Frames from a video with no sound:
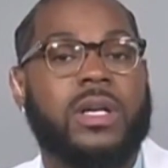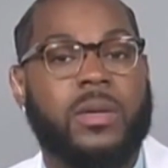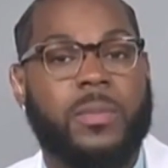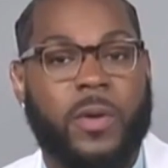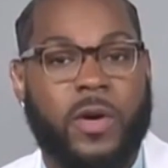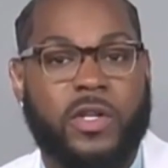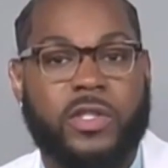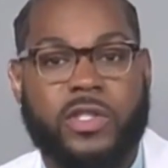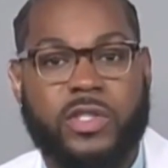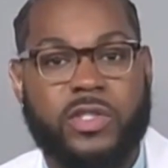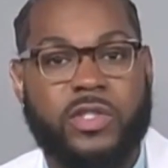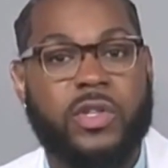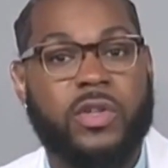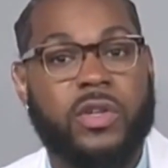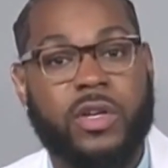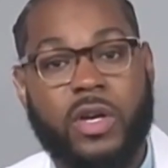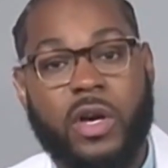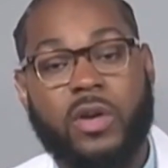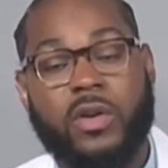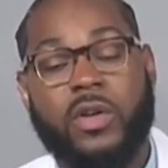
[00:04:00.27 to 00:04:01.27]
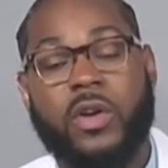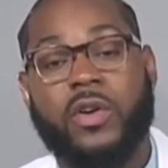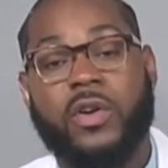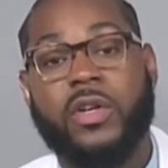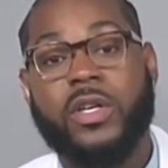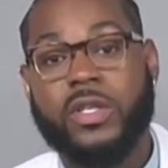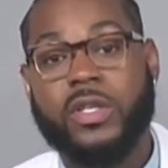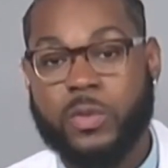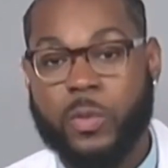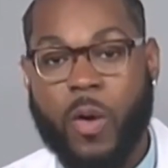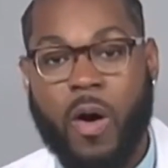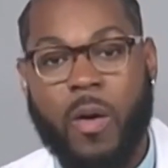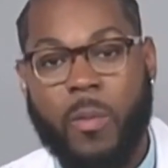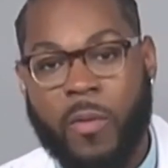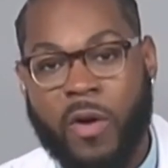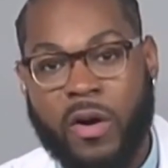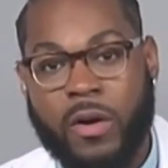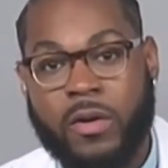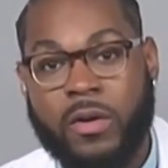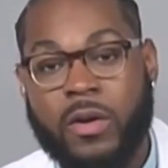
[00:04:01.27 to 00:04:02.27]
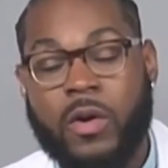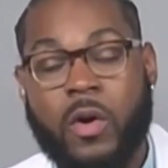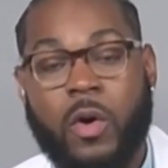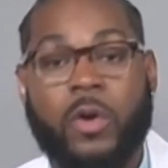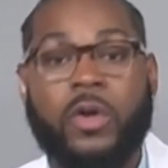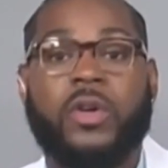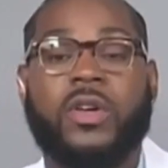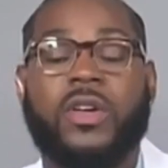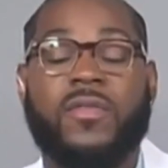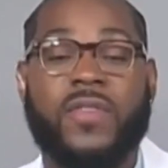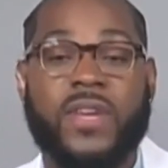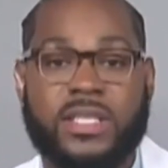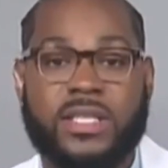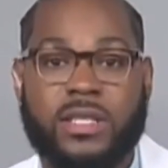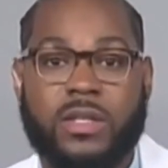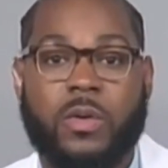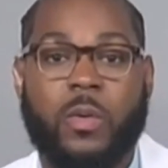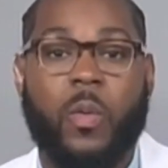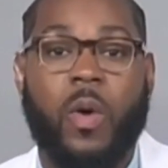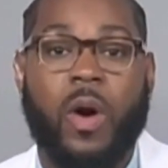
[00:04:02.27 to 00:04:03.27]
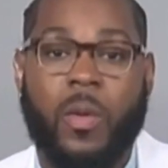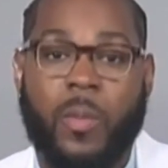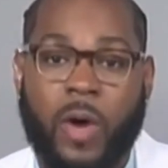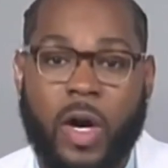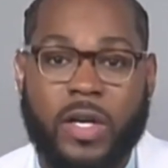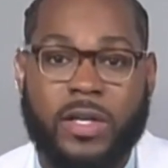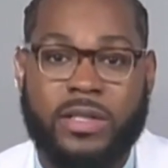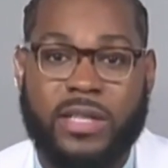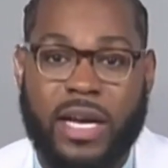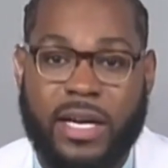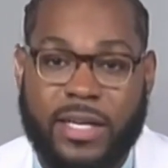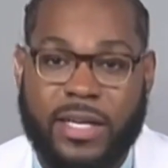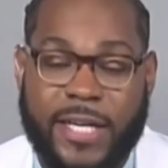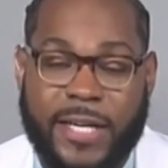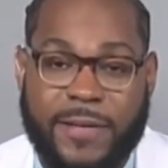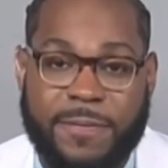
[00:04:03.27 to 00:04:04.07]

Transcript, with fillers: purchase, you can go to your nearest Walmart or you can visit Walmart.com.